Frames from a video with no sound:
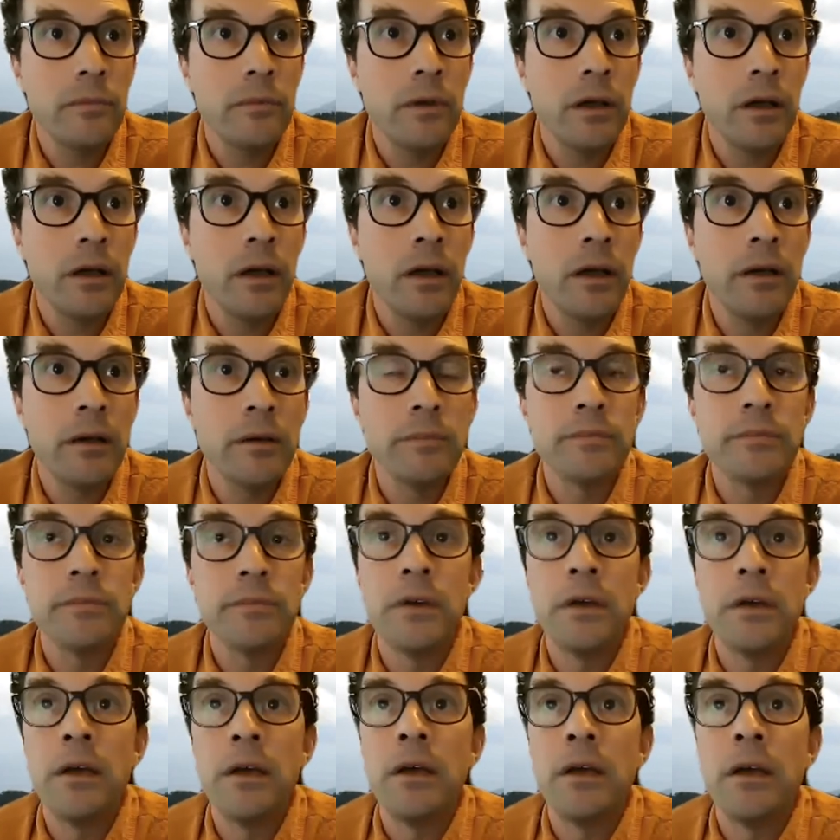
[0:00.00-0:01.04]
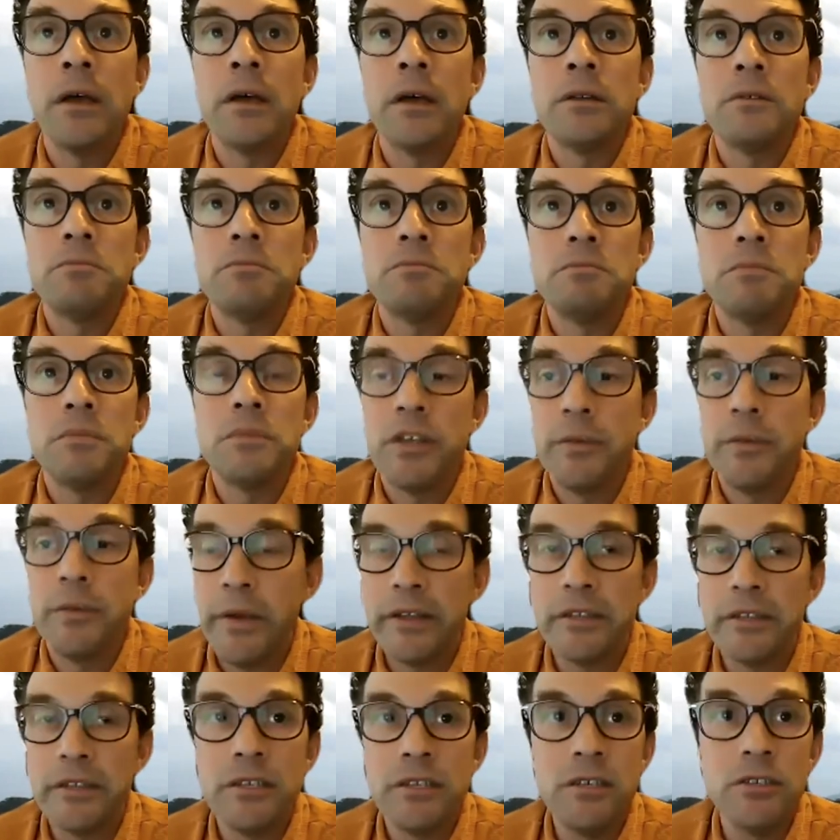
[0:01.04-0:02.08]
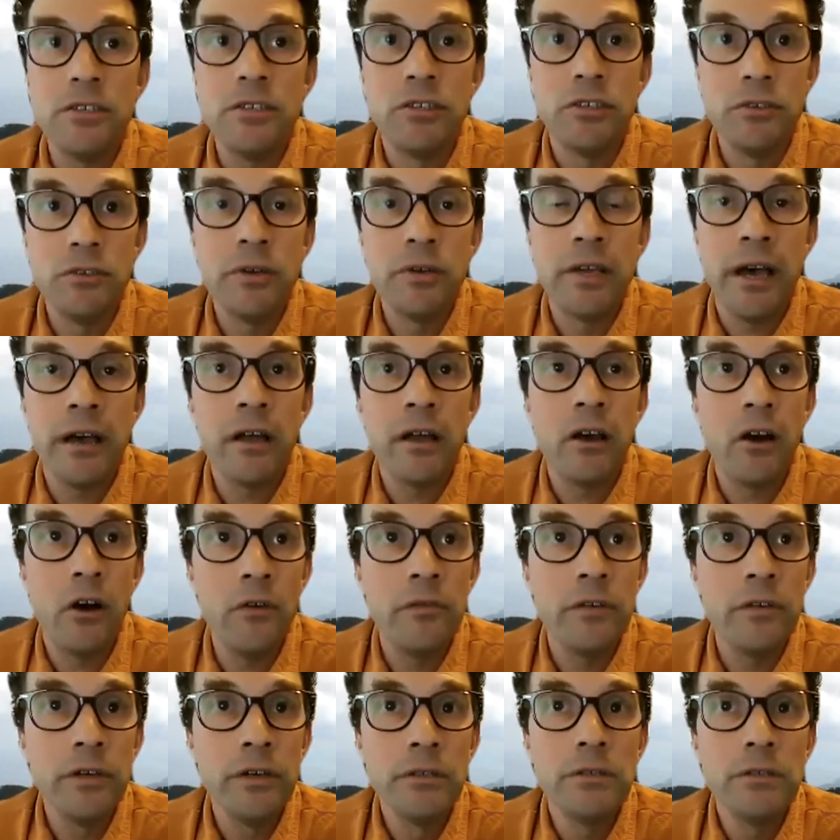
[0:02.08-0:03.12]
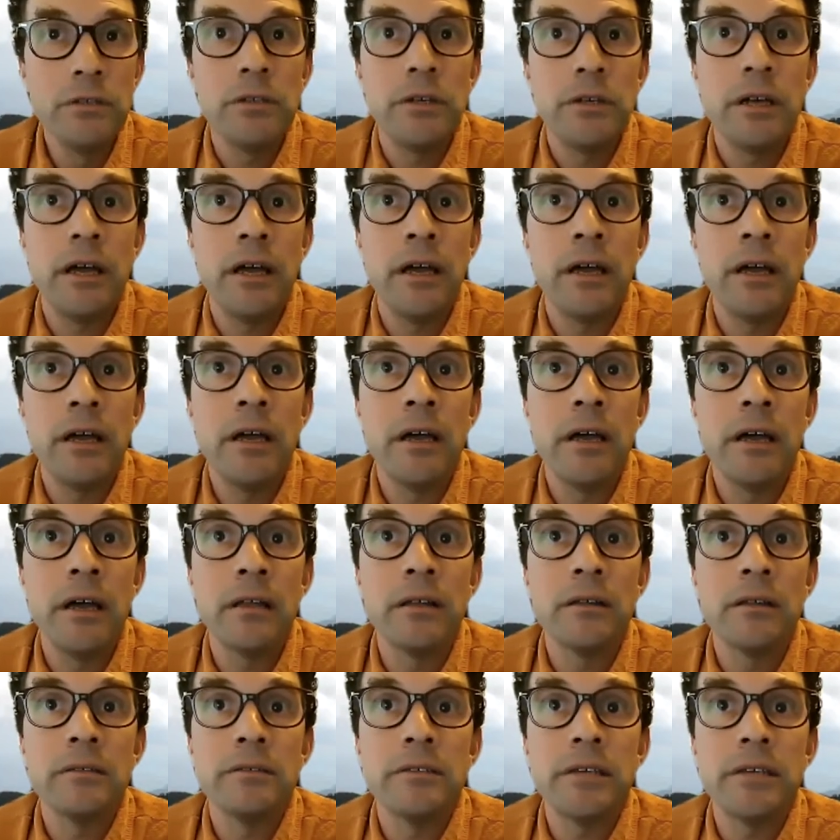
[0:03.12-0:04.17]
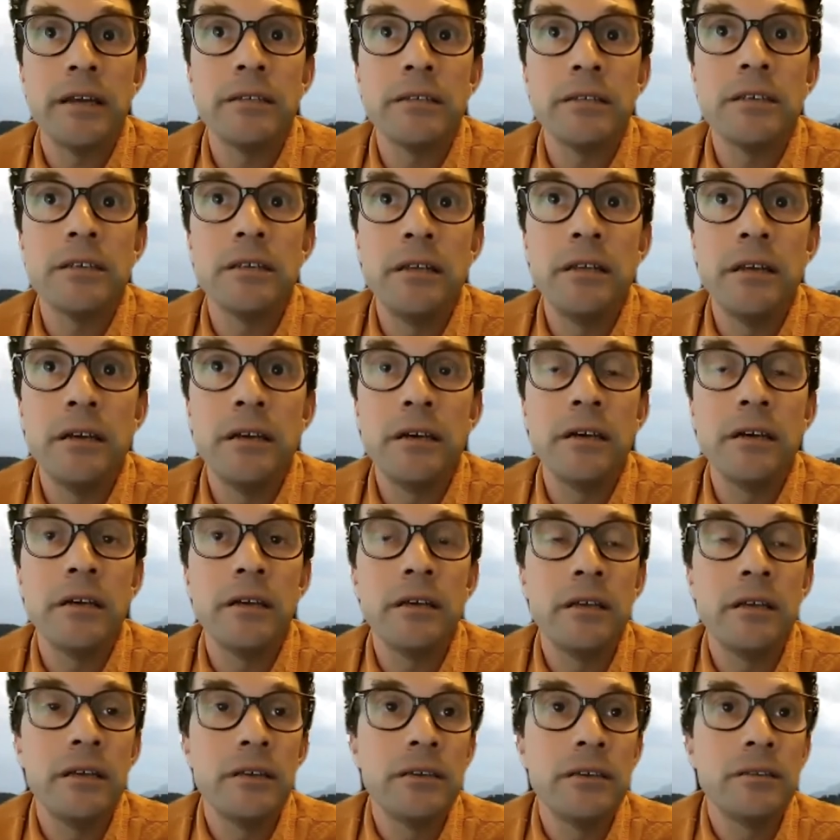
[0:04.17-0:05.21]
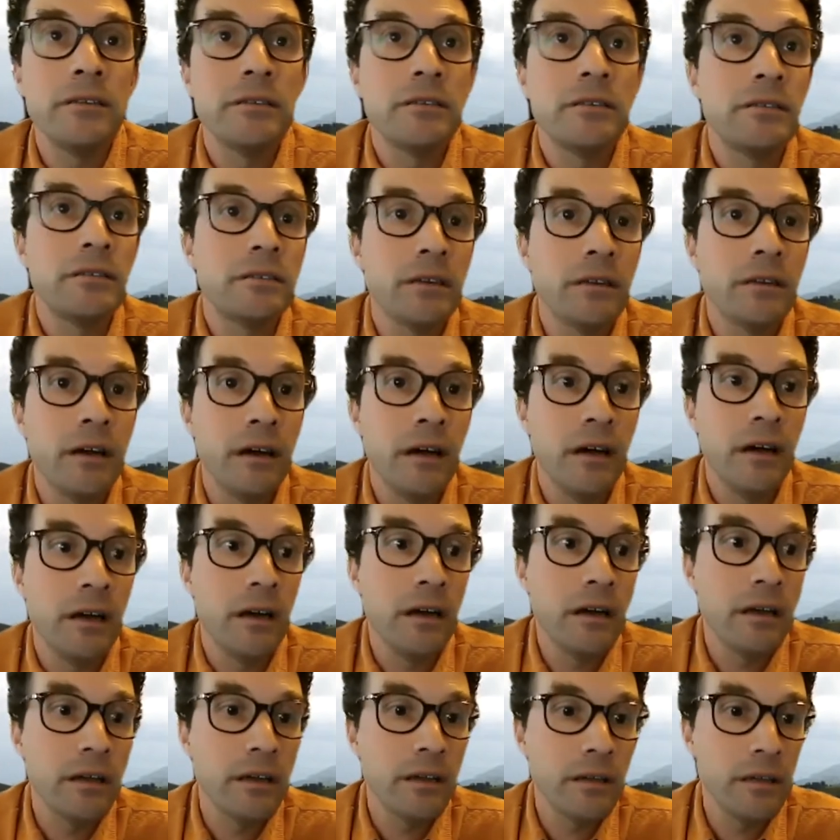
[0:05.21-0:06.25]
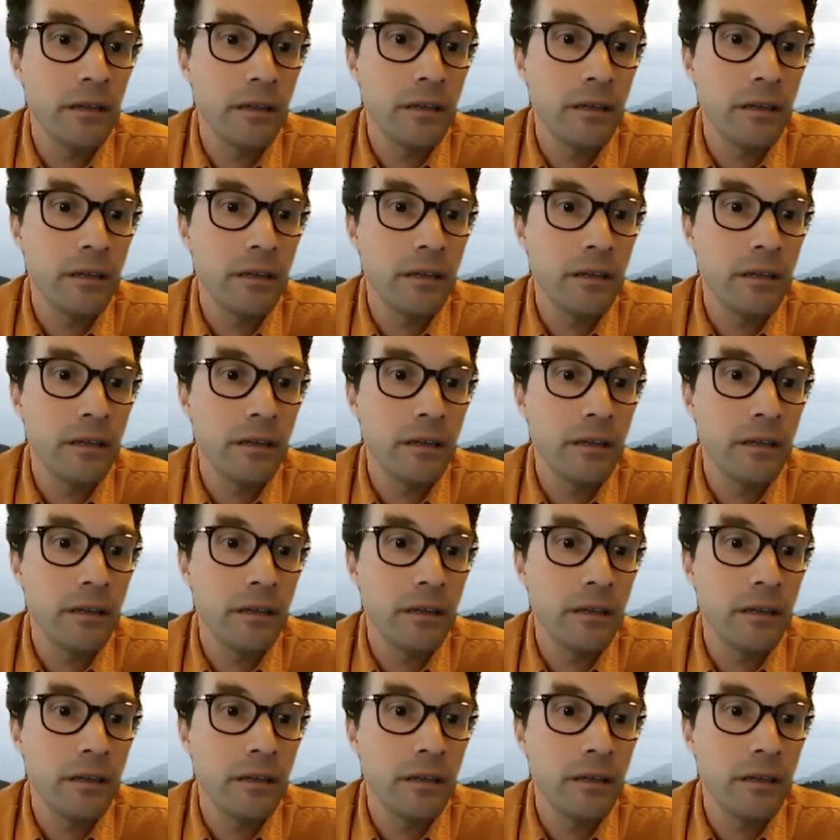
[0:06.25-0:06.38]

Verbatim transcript: Um, chimpanzees do get COVID, and Tanzania is uh,